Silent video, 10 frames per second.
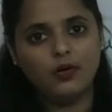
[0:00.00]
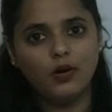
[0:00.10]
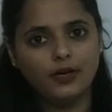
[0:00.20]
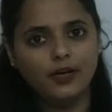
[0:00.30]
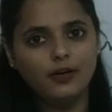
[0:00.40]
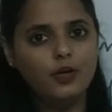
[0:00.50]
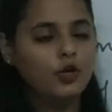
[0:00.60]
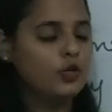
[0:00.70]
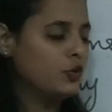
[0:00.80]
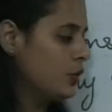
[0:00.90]
Got it?
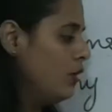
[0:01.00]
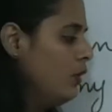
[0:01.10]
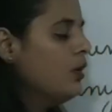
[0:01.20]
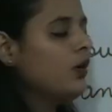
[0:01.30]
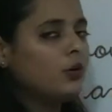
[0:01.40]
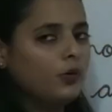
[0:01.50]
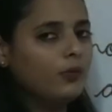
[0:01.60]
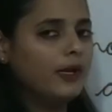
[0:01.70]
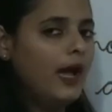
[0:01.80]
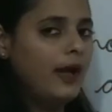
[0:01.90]
So don't
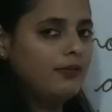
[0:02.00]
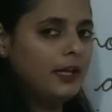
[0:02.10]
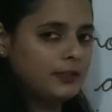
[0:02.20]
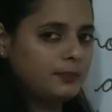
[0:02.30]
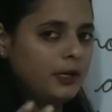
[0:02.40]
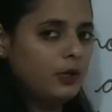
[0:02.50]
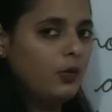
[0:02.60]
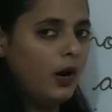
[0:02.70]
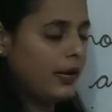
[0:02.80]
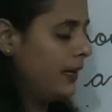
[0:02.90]
worry, I will explain
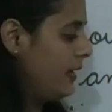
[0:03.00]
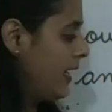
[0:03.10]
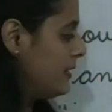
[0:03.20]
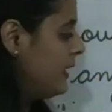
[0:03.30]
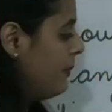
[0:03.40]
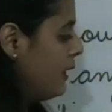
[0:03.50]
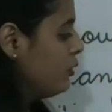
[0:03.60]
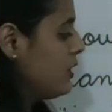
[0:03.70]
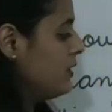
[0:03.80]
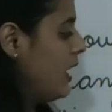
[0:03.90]
you again nicely, but
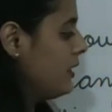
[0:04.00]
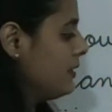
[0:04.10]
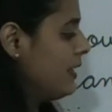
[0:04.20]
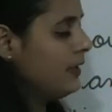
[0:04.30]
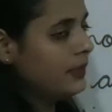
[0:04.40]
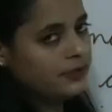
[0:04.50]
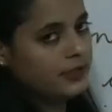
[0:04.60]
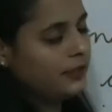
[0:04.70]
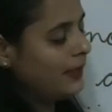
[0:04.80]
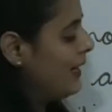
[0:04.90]
you just understand this
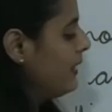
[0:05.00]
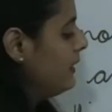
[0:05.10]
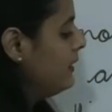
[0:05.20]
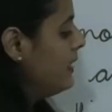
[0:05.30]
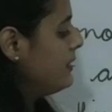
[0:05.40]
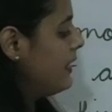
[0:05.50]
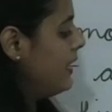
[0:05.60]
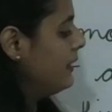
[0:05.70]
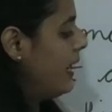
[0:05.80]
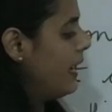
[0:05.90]
thing, that this
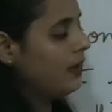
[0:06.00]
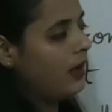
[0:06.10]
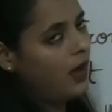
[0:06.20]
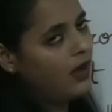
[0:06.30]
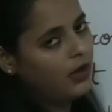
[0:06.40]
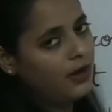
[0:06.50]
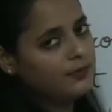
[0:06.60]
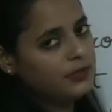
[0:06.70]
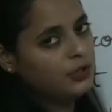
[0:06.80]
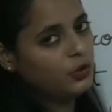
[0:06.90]
and that
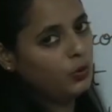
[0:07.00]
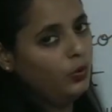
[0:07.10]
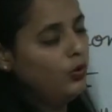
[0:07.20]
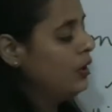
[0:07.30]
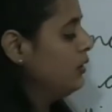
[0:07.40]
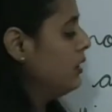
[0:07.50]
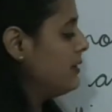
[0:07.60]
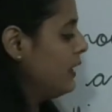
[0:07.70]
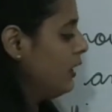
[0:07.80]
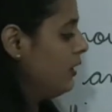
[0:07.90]
comes into the
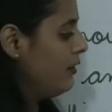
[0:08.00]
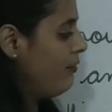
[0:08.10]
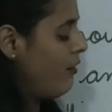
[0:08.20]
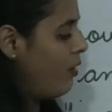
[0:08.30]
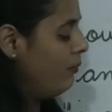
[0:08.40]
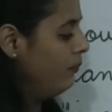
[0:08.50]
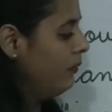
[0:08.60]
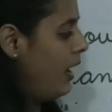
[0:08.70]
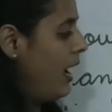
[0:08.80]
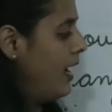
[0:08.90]
singular form
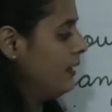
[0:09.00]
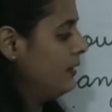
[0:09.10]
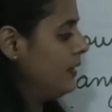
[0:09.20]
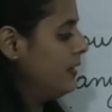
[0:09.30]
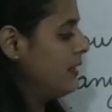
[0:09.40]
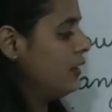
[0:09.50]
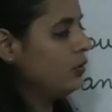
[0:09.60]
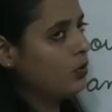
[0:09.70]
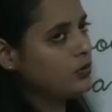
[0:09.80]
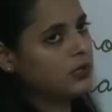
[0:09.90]
and these
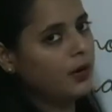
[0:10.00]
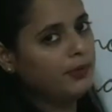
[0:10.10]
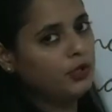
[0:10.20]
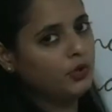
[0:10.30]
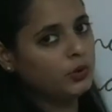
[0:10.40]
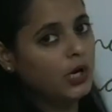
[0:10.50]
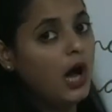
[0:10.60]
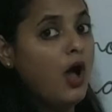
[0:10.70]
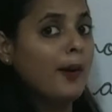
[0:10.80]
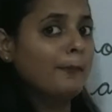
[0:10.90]
and those come into the
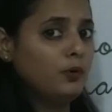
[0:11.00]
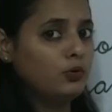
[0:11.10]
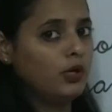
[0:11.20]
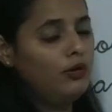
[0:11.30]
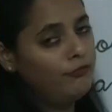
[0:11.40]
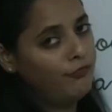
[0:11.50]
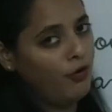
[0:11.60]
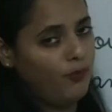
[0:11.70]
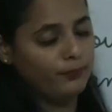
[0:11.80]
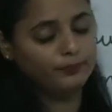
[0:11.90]
plural
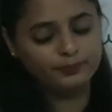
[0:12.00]
form.